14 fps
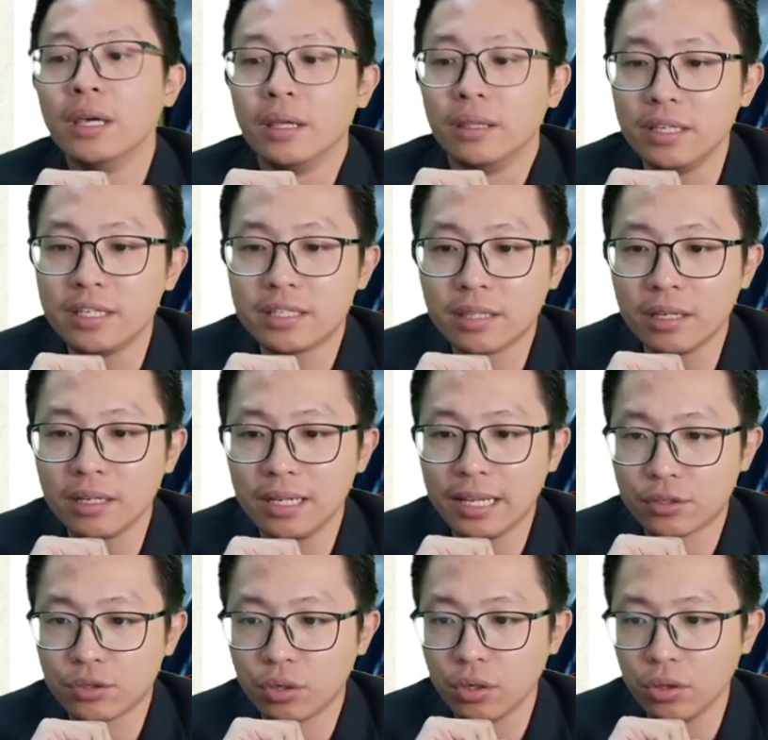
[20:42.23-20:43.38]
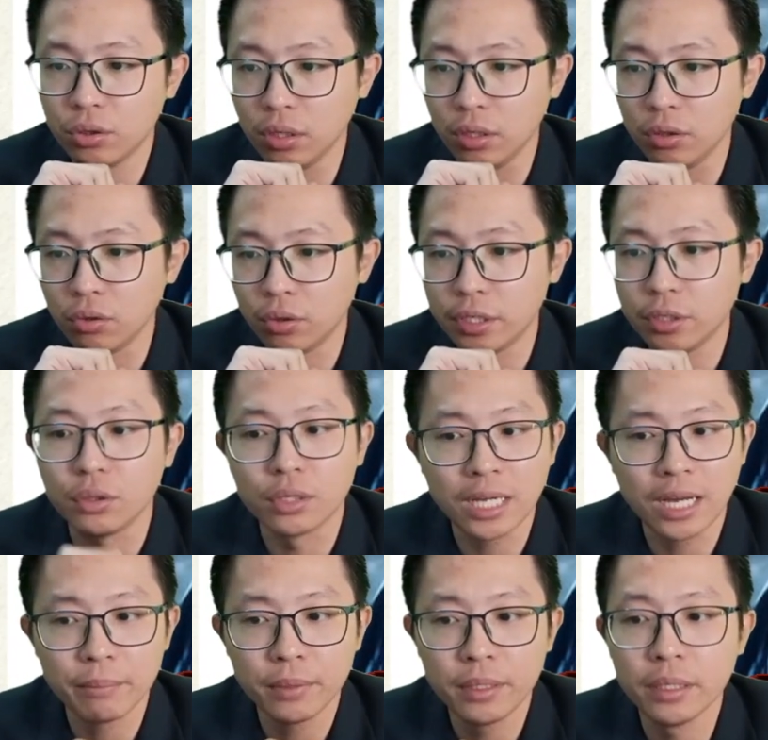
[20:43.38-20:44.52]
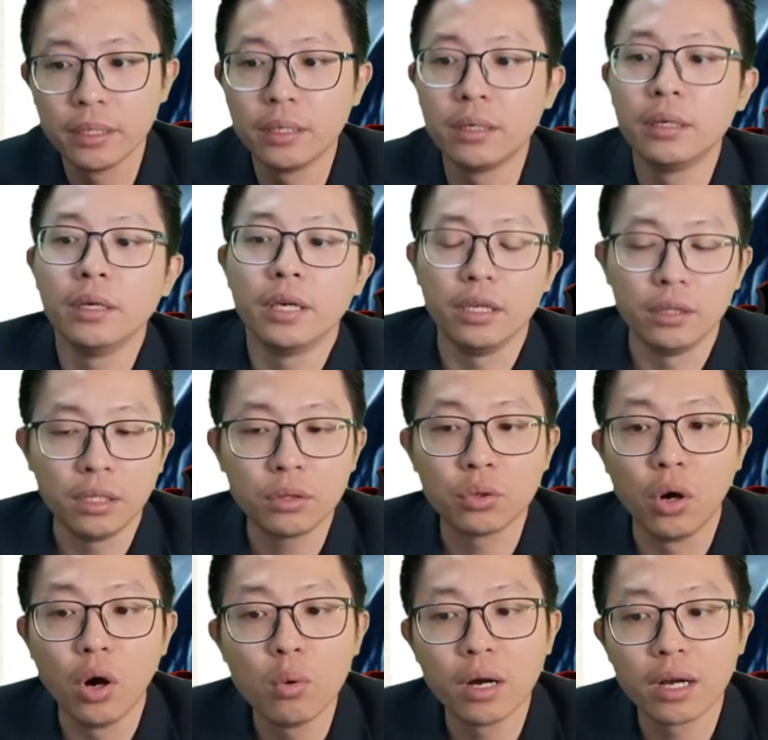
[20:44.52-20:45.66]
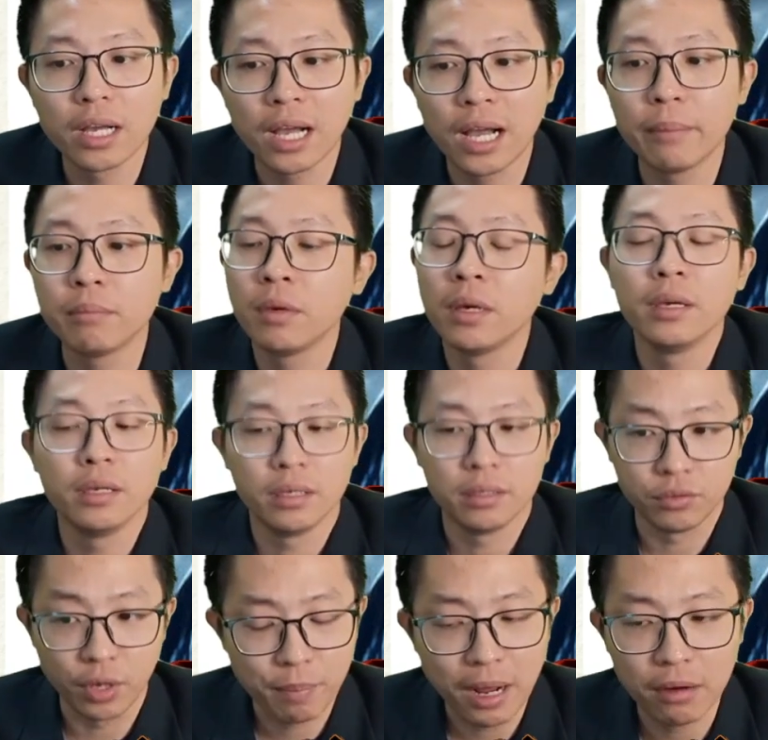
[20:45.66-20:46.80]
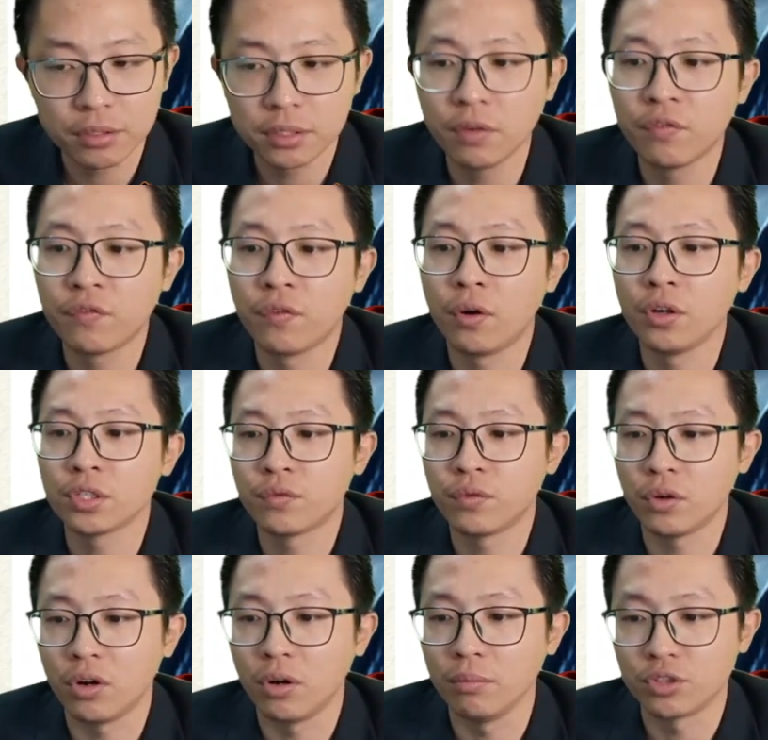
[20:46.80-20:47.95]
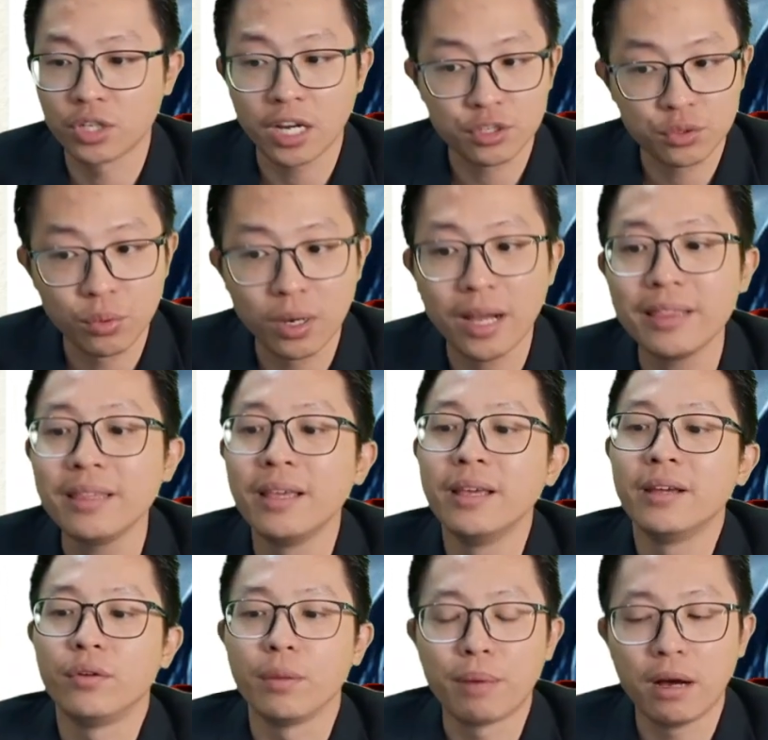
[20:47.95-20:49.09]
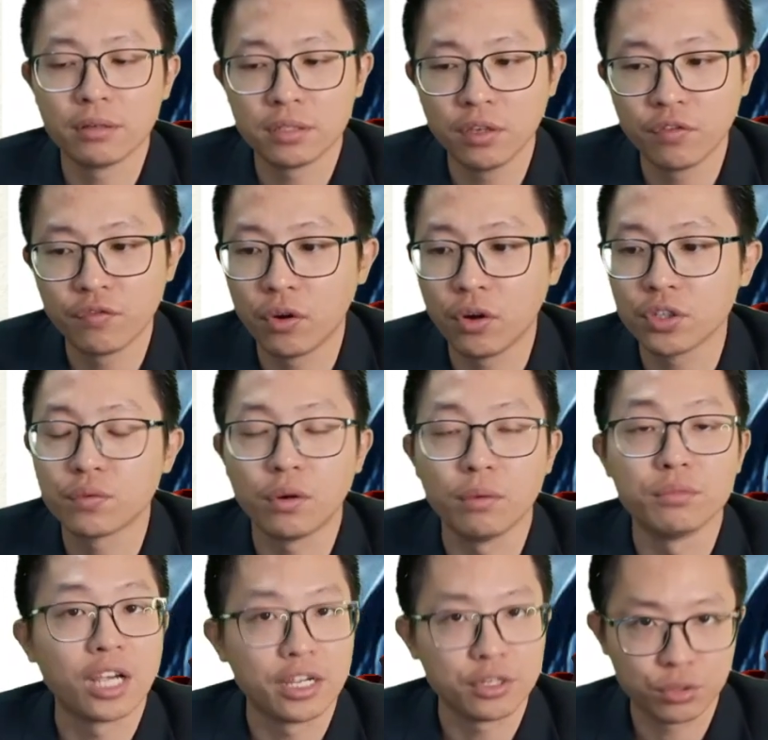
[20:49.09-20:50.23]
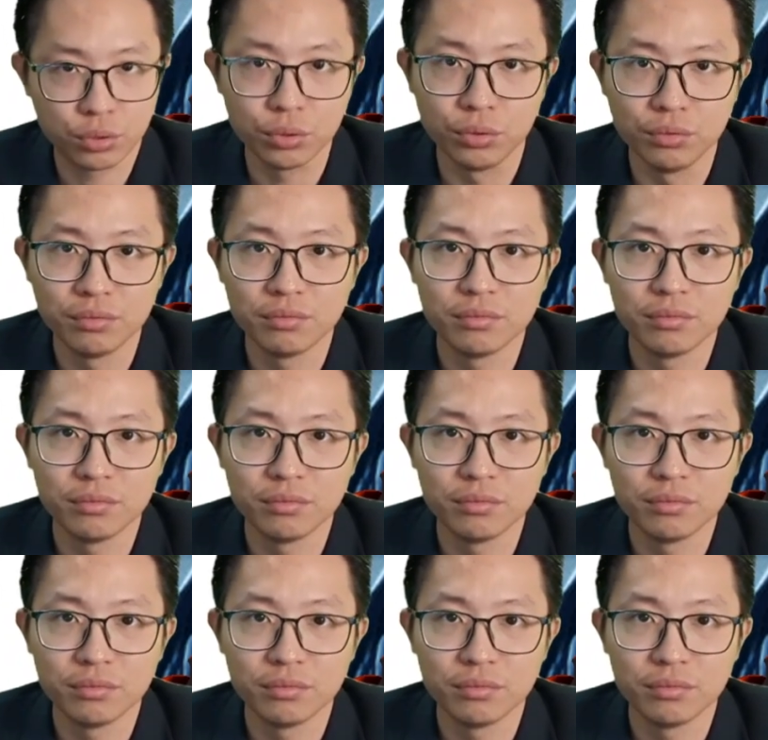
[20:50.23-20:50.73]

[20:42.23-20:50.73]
This third electron, in order to come here, you need to overcome repulsive force from charge 1, repulsive force from charge 2.